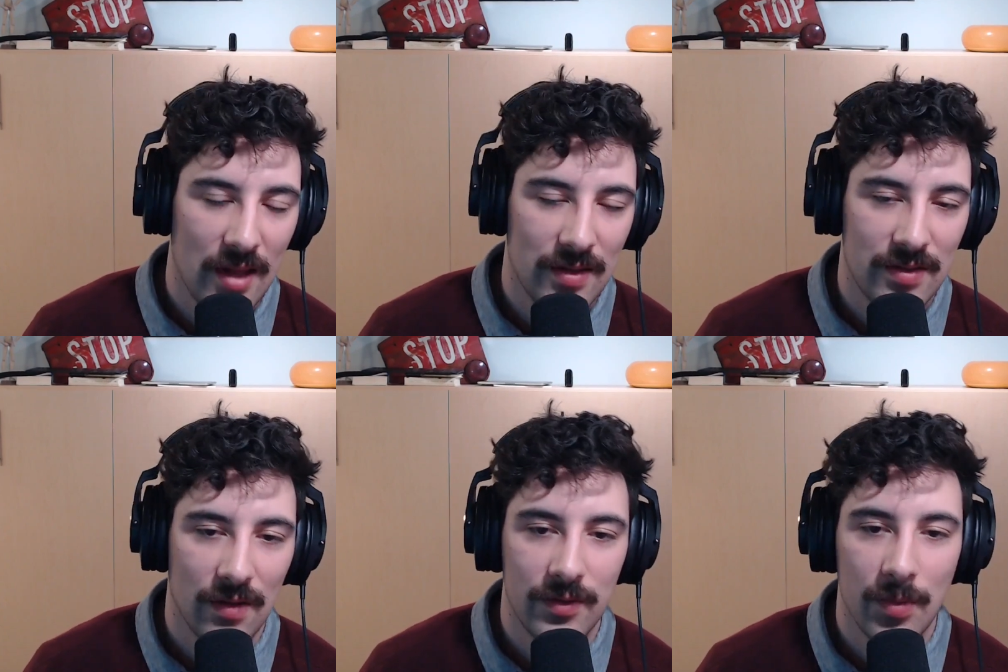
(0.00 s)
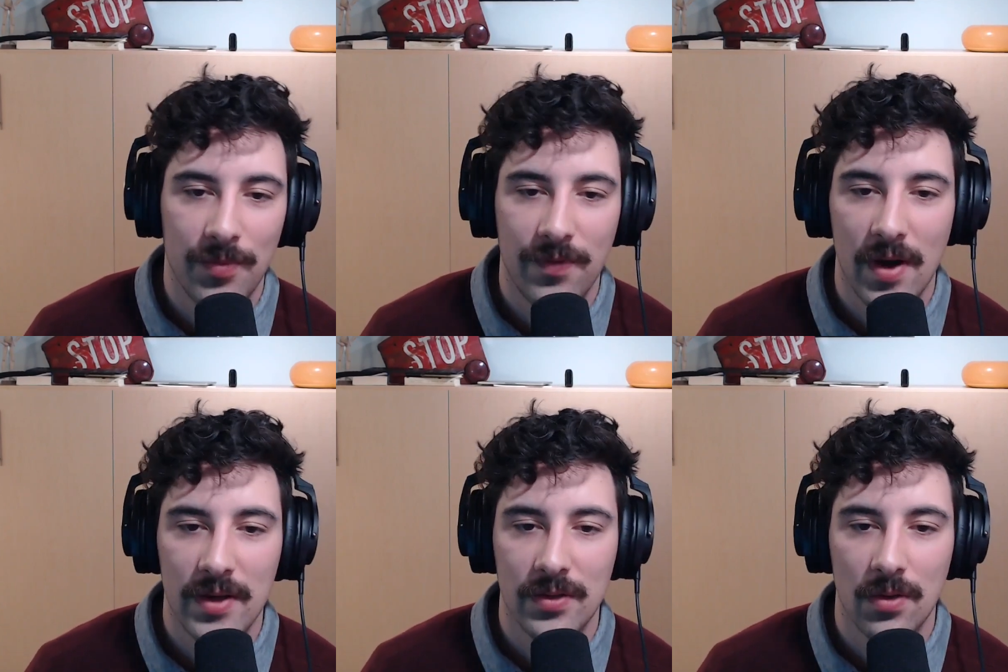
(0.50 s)

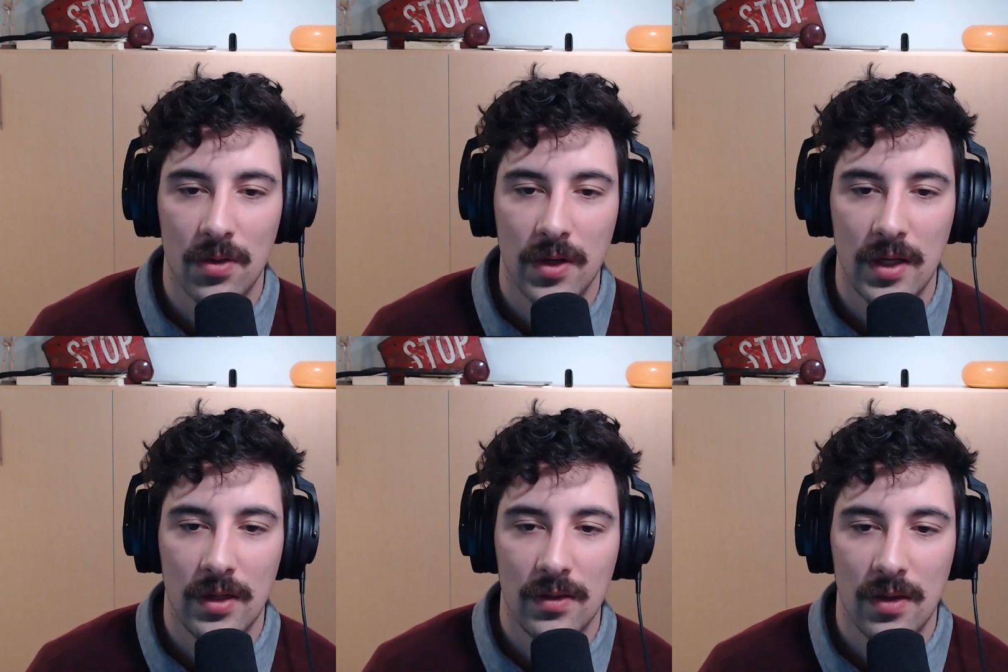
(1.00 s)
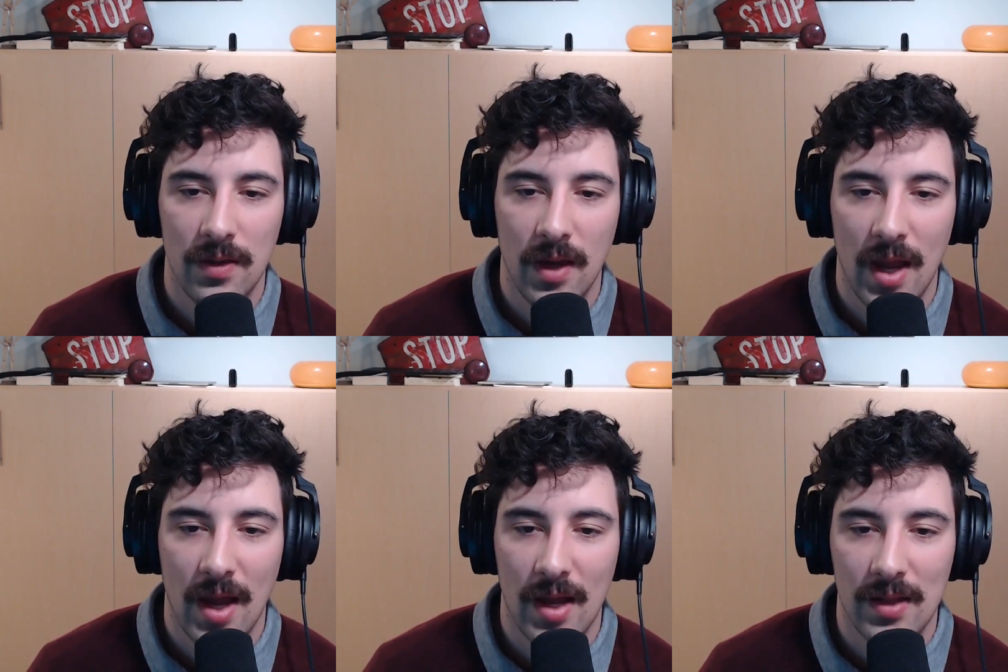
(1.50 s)
self-supervised learning, then they
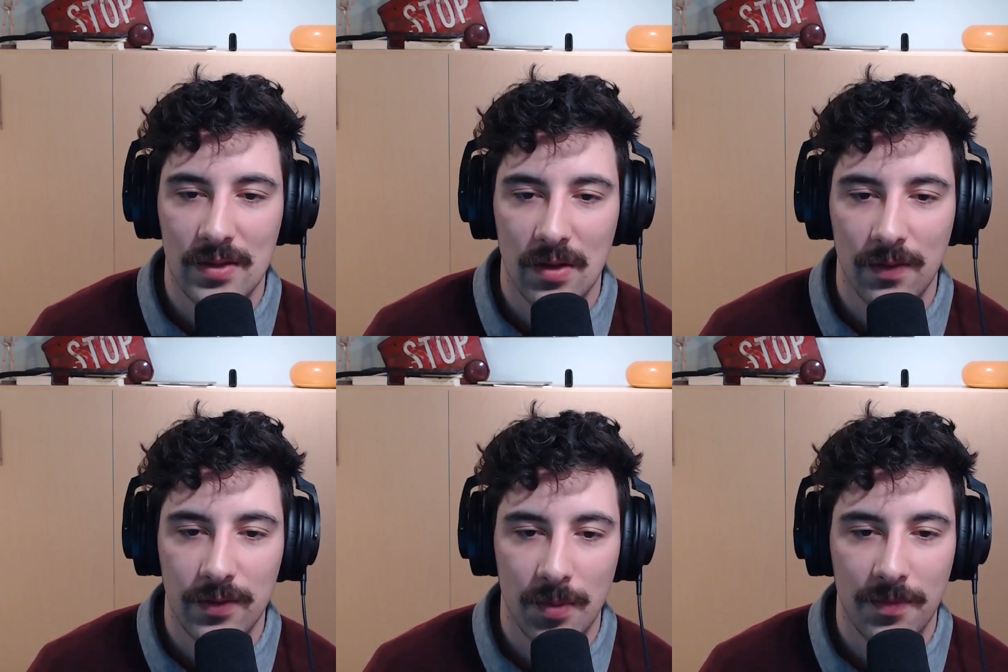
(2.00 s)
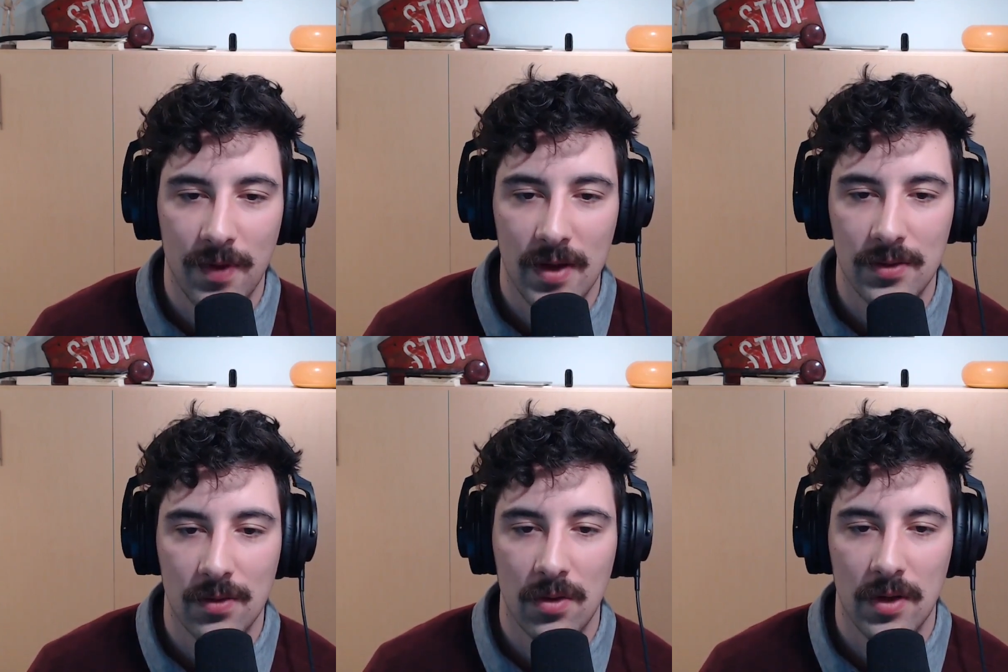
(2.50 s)
had
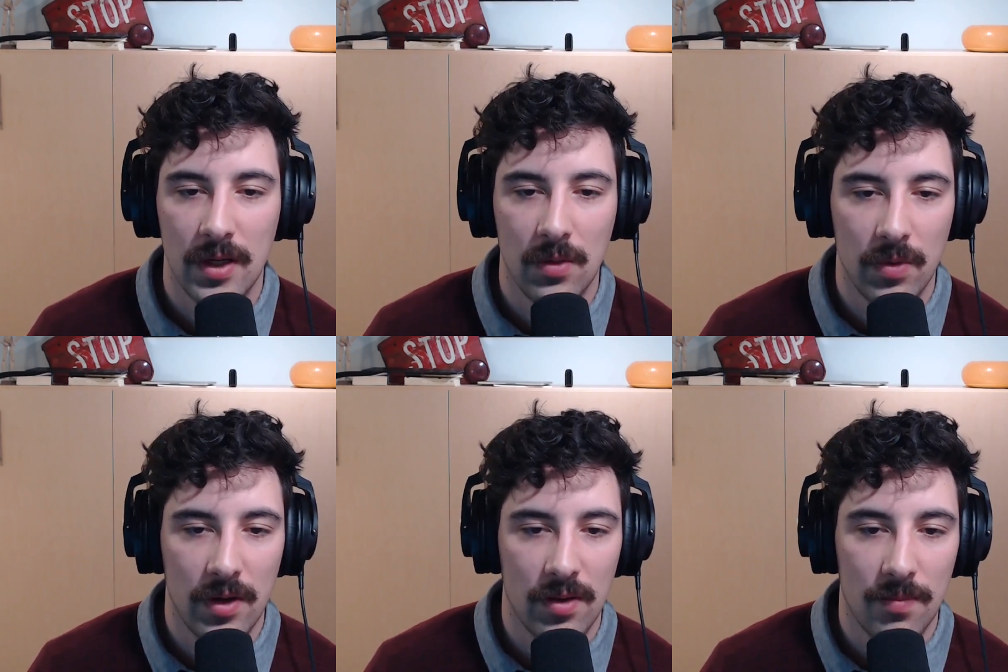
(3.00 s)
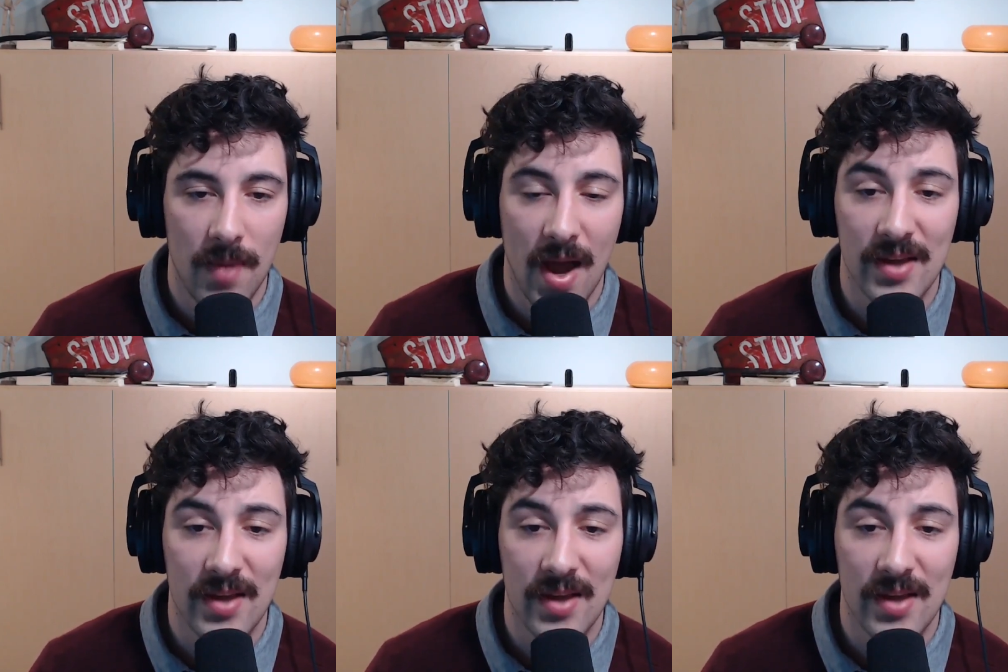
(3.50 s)
self-supervised learning with